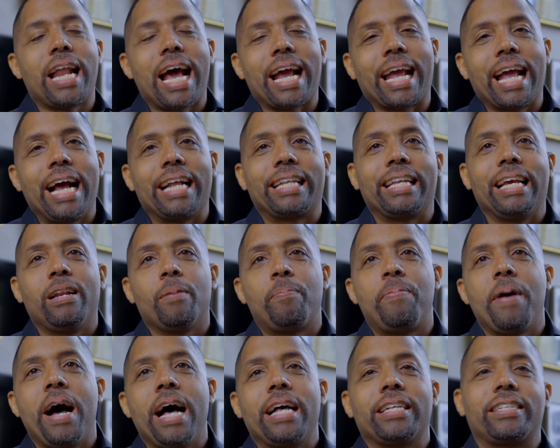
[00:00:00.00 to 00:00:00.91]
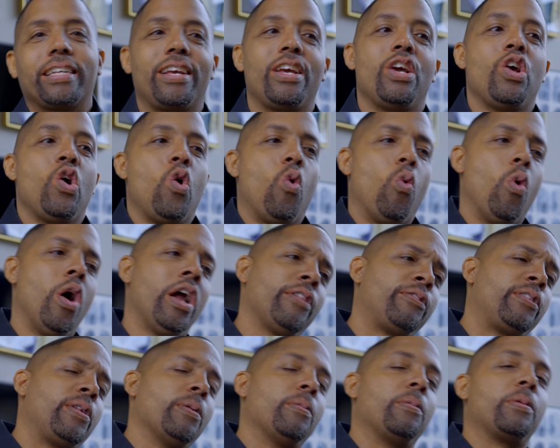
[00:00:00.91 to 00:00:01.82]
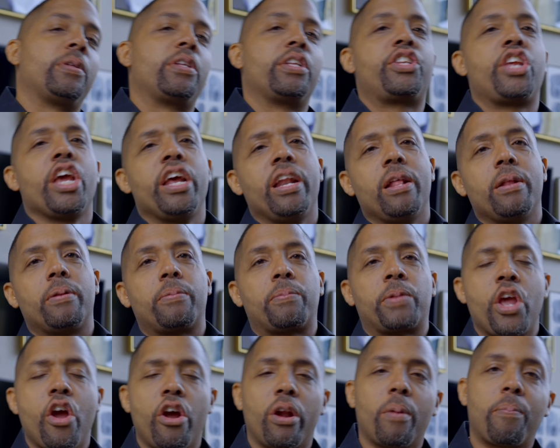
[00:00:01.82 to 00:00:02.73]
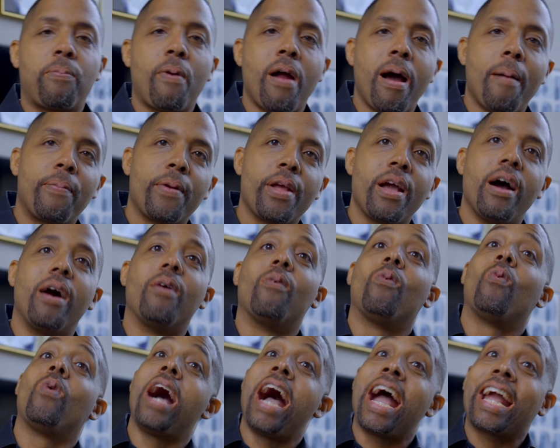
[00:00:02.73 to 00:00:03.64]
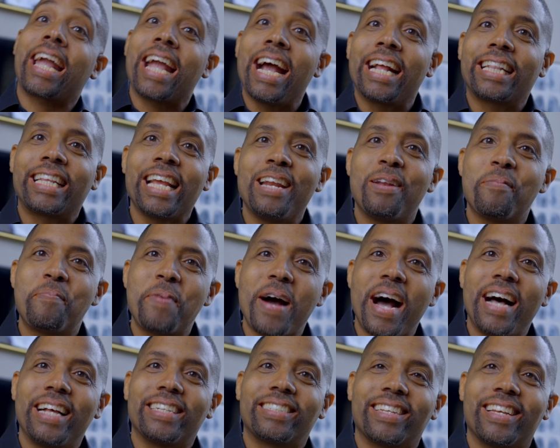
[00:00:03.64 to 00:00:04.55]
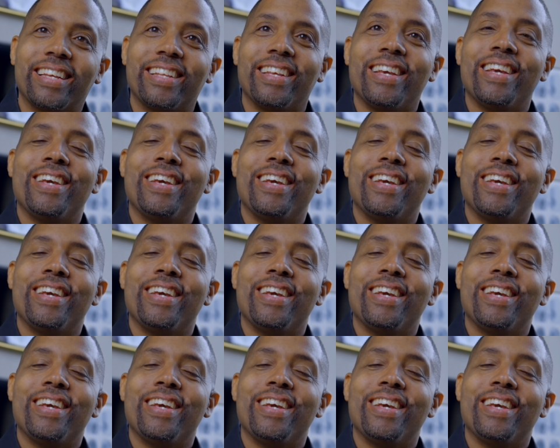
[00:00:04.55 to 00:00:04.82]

I got their deposit. What if the tenant tear the property up? Well, I got their deposit.